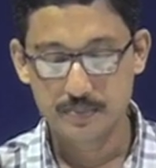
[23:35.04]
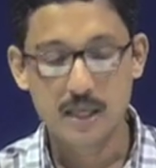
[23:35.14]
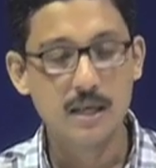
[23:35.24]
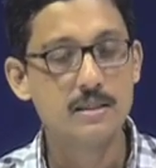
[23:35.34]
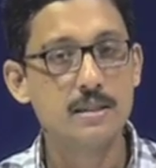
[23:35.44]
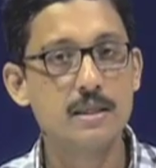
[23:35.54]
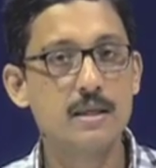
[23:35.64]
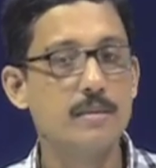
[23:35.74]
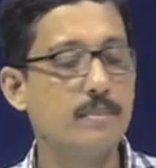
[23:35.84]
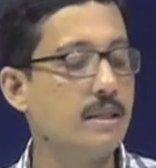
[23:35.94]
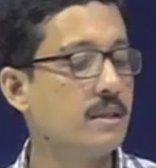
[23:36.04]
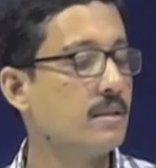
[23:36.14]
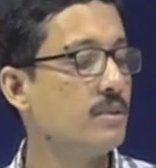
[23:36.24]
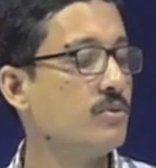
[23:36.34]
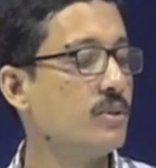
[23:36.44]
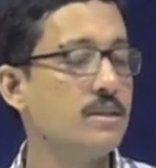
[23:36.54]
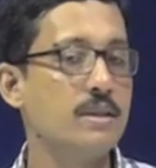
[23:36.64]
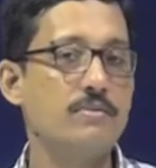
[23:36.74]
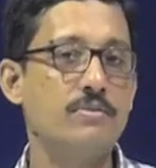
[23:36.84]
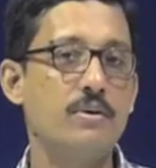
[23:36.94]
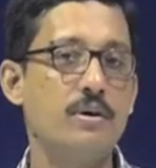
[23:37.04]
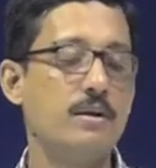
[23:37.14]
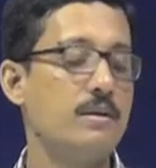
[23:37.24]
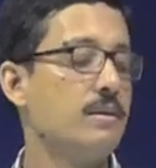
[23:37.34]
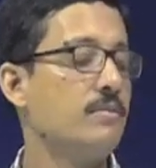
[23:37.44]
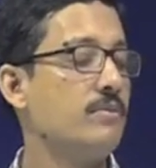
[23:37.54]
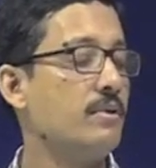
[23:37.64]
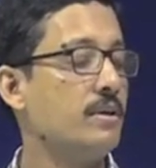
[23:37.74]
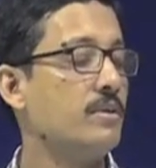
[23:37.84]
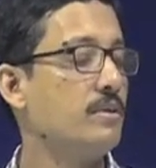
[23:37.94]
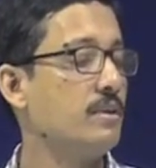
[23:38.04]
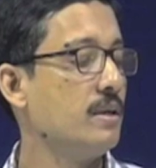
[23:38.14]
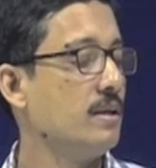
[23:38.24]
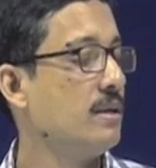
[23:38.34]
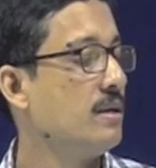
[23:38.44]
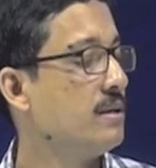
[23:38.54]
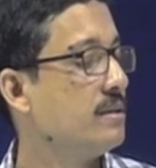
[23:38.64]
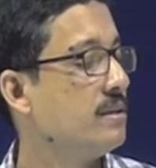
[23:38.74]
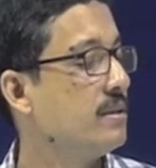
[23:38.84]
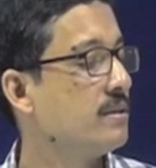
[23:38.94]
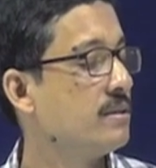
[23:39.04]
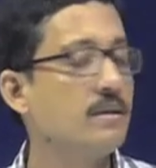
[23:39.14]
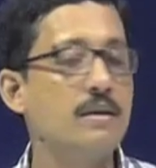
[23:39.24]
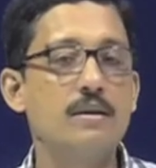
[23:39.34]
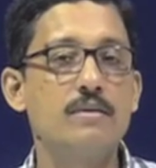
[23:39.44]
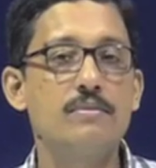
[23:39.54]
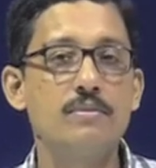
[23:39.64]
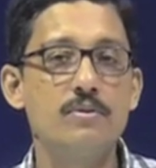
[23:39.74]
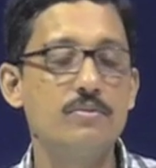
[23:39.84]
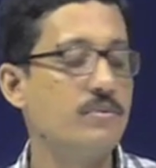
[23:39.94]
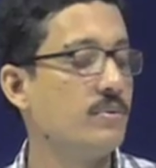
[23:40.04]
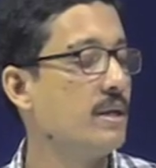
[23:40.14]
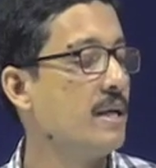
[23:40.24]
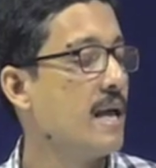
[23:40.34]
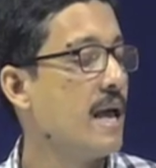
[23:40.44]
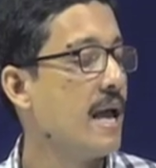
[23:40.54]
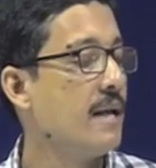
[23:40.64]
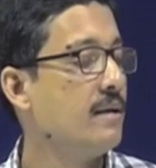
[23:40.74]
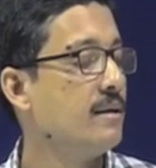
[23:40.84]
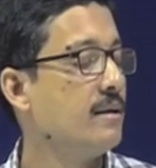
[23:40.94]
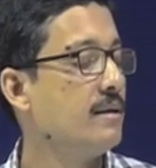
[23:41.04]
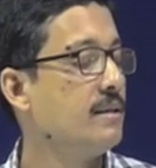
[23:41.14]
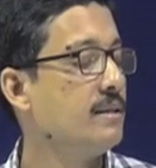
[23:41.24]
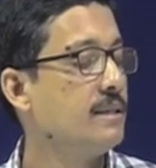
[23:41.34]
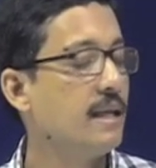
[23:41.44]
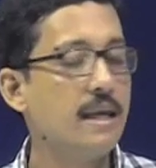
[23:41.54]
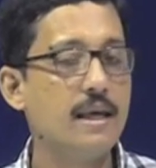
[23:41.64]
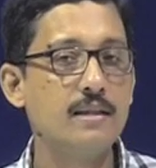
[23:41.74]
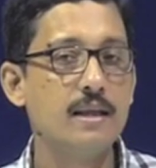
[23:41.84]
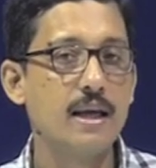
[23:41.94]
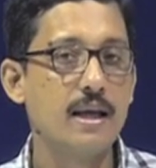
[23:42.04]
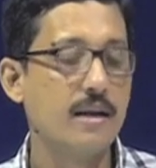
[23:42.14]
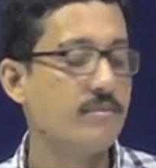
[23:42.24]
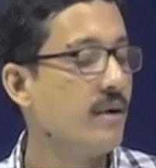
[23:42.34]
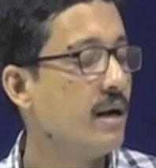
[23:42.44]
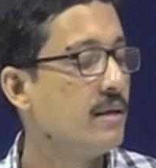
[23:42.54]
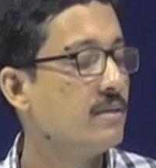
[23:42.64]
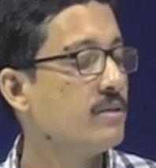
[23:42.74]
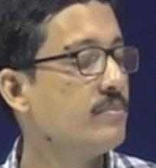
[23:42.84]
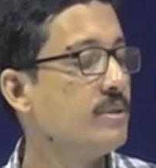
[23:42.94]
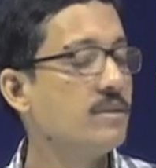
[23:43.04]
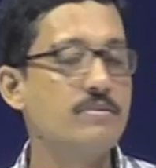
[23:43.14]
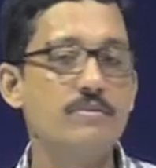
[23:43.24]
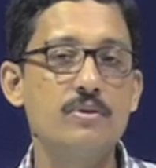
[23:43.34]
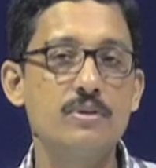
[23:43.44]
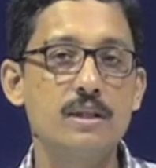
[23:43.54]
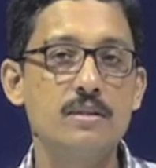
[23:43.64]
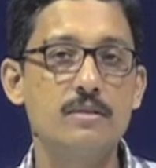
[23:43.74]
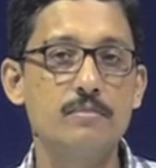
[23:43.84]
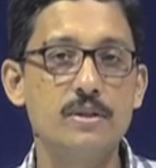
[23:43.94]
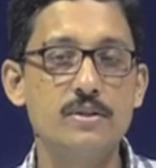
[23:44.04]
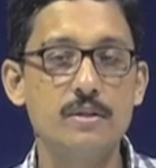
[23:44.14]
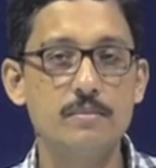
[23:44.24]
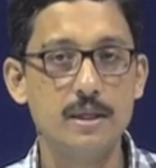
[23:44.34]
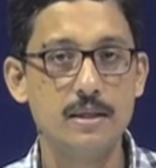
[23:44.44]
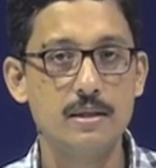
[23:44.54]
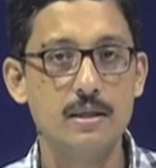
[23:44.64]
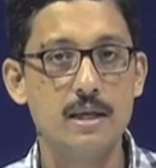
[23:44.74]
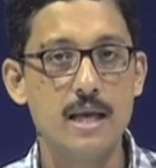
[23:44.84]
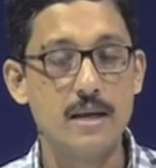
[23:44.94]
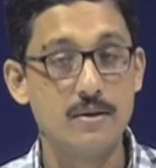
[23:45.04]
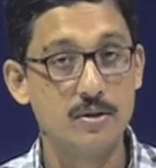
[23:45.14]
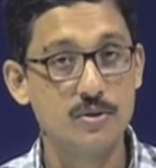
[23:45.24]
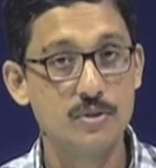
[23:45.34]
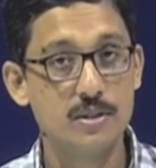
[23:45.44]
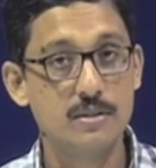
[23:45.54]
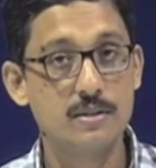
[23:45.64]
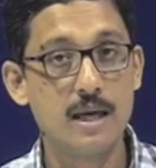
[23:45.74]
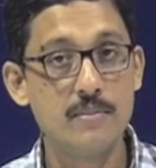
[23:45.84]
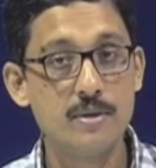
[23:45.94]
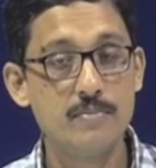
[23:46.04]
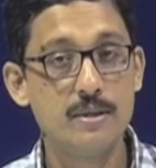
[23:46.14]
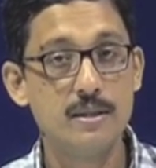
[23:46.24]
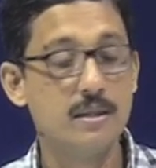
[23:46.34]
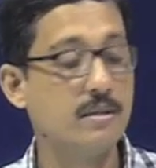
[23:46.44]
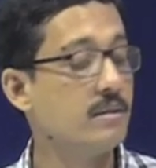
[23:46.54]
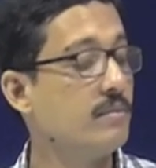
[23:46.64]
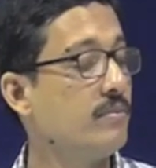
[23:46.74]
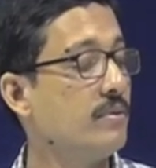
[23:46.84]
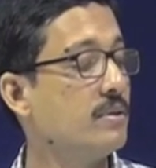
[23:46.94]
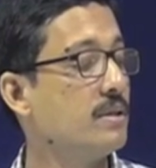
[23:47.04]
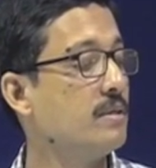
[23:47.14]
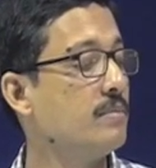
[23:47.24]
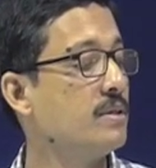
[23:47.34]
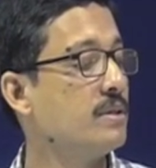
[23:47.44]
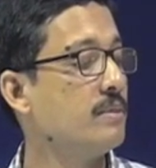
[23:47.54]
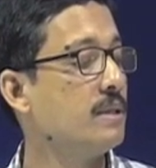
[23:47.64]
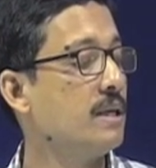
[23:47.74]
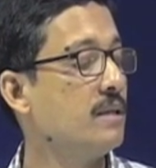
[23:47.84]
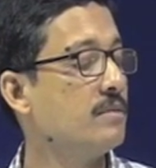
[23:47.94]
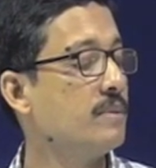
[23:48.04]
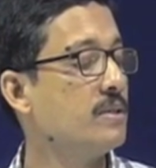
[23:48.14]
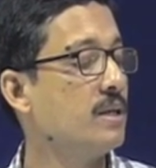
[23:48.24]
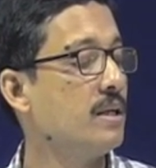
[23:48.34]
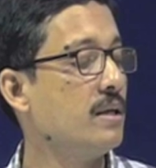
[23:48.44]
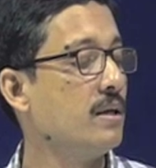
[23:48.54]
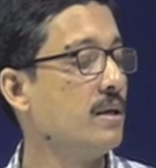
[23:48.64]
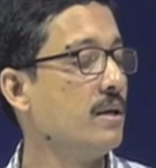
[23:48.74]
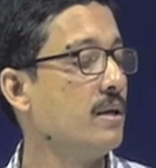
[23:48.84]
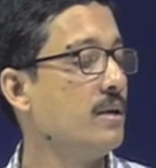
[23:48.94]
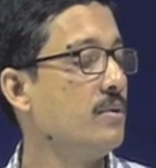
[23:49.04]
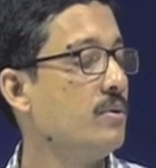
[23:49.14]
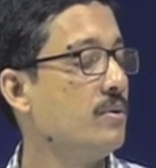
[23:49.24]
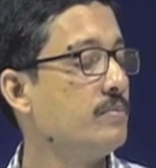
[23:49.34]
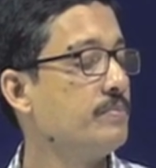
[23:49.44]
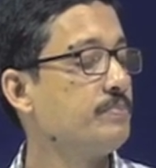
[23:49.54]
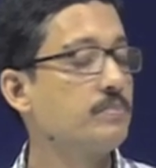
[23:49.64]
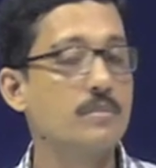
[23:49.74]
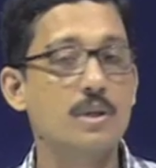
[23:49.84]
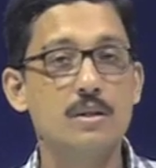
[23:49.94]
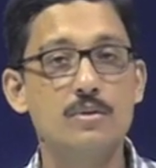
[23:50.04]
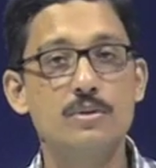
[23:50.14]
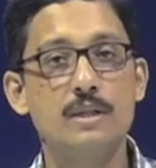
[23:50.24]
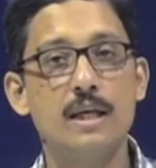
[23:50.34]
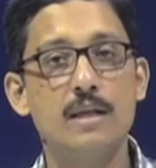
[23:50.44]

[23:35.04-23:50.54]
energetically a better situation for your this fluorophore. And taking the advantage of this fluorescence measurement and also this time dependent fluorescent measurement, that is especially this with